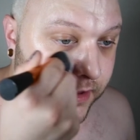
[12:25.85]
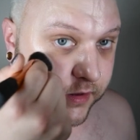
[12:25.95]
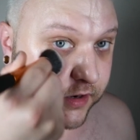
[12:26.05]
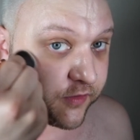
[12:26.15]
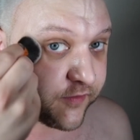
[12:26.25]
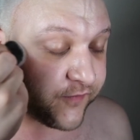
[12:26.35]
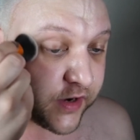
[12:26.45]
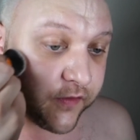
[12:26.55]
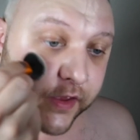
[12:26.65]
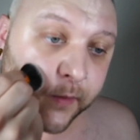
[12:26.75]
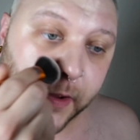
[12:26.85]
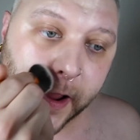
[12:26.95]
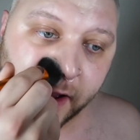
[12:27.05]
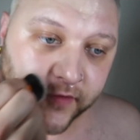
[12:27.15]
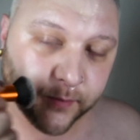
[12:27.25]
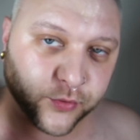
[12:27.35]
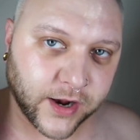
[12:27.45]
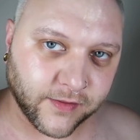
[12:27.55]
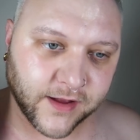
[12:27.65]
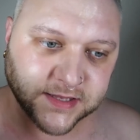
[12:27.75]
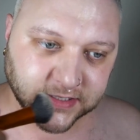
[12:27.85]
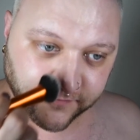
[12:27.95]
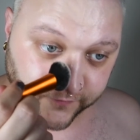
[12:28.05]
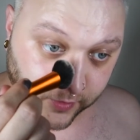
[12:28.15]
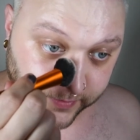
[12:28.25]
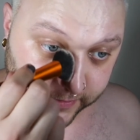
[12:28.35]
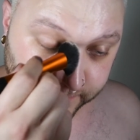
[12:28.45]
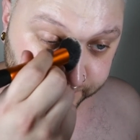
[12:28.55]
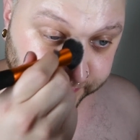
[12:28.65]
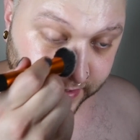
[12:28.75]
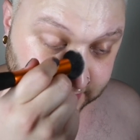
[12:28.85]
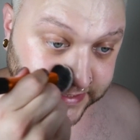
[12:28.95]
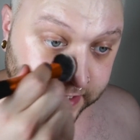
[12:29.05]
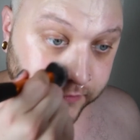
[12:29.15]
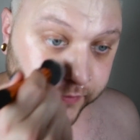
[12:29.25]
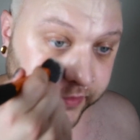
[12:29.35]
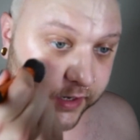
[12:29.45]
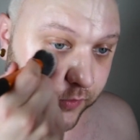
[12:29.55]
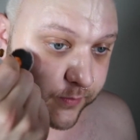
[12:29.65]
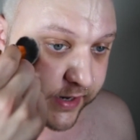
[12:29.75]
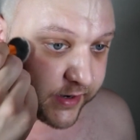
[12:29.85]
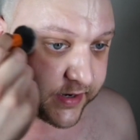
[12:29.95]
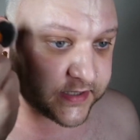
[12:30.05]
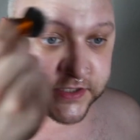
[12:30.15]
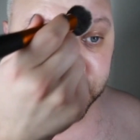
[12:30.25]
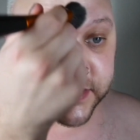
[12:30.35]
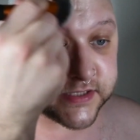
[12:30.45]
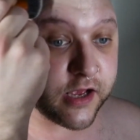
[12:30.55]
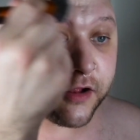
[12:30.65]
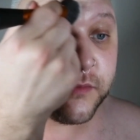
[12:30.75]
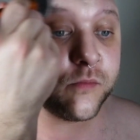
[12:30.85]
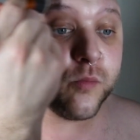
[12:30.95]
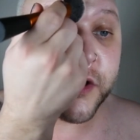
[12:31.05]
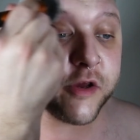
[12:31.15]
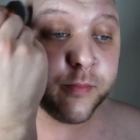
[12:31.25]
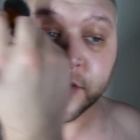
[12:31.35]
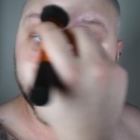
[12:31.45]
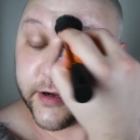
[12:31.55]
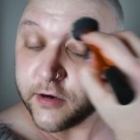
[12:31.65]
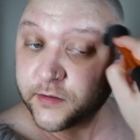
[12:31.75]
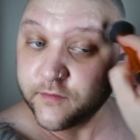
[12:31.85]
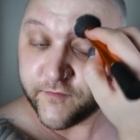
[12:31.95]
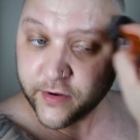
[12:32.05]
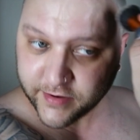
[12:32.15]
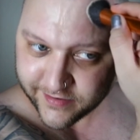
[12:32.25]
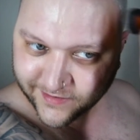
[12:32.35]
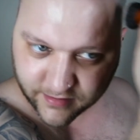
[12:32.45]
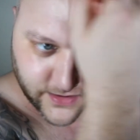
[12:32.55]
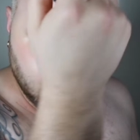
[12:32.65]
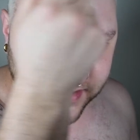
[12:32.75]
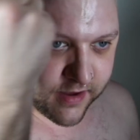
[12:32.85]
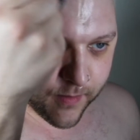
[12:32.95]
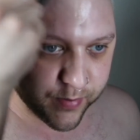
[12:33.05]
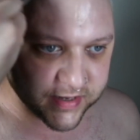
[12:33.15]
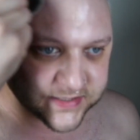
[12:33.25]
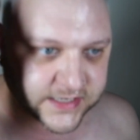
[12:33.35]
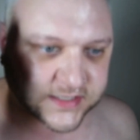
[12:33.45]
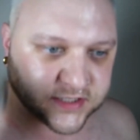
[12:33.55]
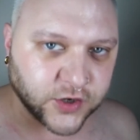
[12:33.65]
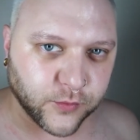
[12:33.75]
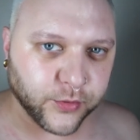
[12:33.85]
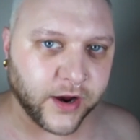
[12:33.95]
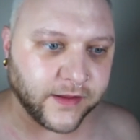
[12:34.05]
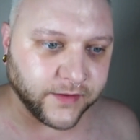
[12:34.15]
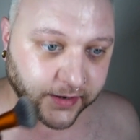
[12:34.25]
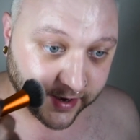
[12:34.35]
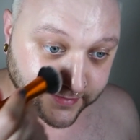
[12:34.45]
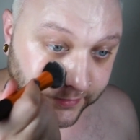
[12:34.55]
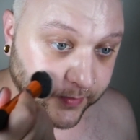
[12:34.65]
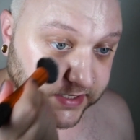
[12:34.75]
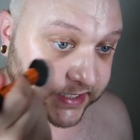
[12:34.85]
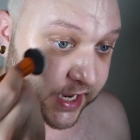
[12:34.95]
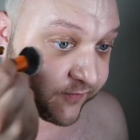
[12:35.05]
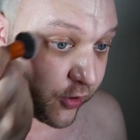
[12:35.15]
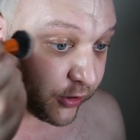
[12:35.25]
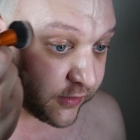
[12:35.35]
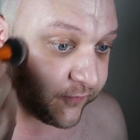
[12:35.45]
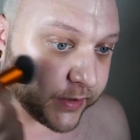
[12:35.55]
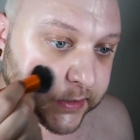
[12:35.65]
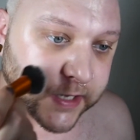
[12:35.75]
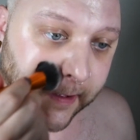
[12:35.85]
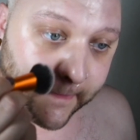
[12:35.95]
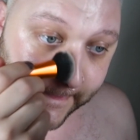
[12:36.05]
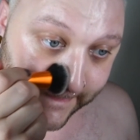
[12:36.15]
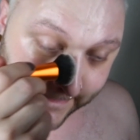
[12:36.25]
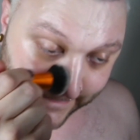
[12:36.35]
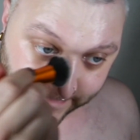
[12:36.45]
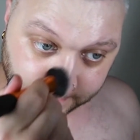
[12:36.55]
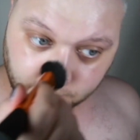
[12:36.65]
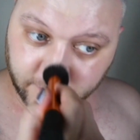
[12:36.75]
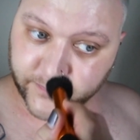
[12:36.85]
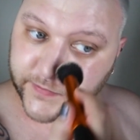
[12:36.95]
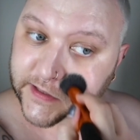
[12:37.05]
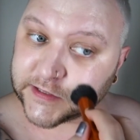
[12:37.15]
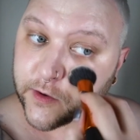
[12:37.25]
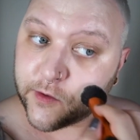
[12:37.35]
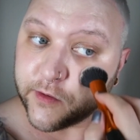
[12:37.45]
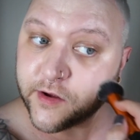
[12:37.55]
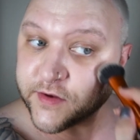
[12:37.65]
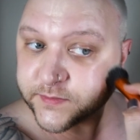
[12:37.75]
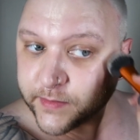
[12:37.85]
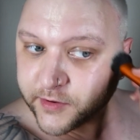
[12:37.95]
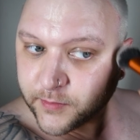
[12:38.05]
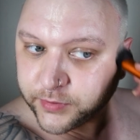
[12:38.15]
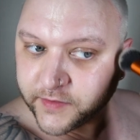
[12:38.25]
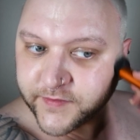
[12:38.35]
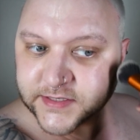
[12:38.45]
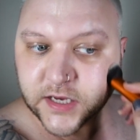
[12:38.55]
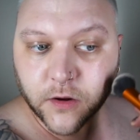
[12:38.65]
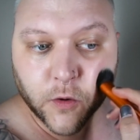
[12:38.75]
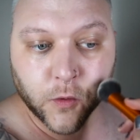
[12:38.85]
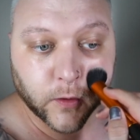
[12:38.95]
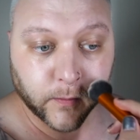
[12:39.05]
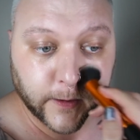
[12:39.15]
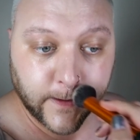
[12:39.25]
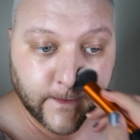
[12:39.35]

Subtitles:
You know, the funny thing about having bright lights and filming is that you'd think it would make it easier to tell where you're putting your foundation, but it's like so bright that it actually makes it kind of harder for me to tell. So who knows, maybe I'll blend this out horribly.